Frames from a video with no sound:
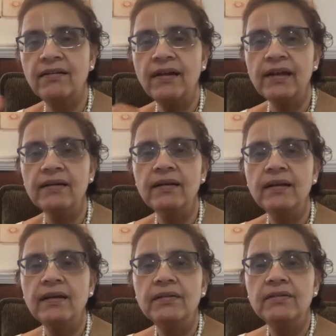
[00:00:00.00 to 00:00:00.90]
right?
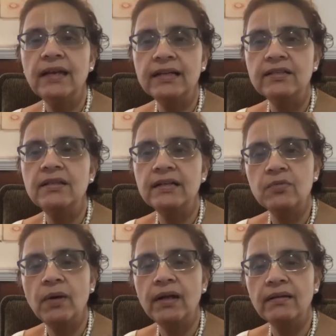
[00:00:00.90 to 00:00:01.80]
So that's
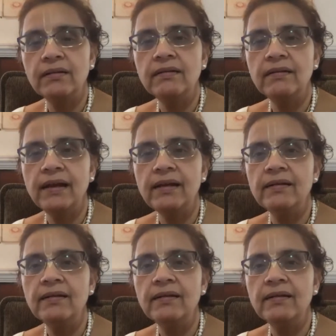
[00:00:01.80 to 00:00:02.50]
one, right?